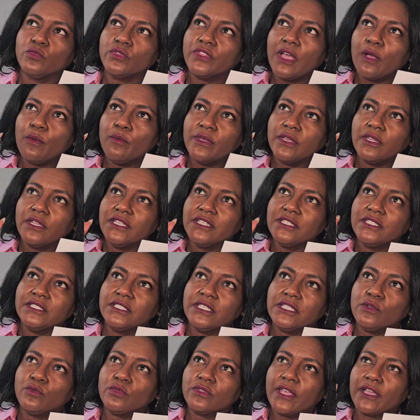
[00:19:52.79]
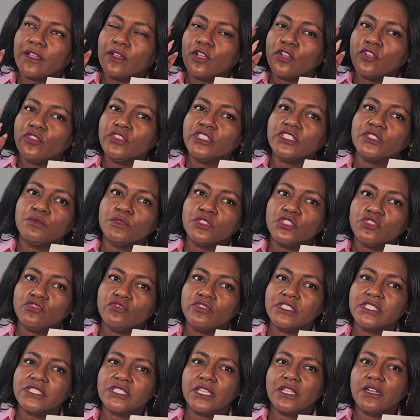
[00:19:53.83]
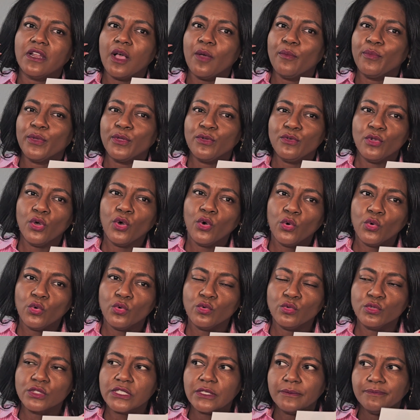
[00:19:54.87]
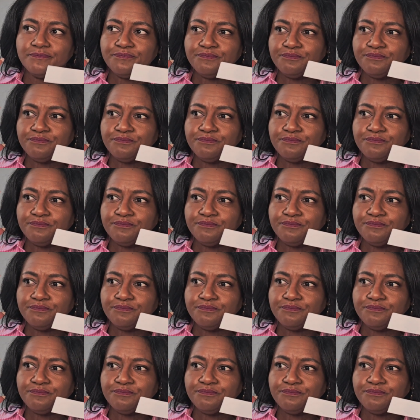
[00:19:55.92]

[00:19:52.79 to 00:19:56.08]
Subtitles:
without being inundated with like a Christmas tree scent up your nose,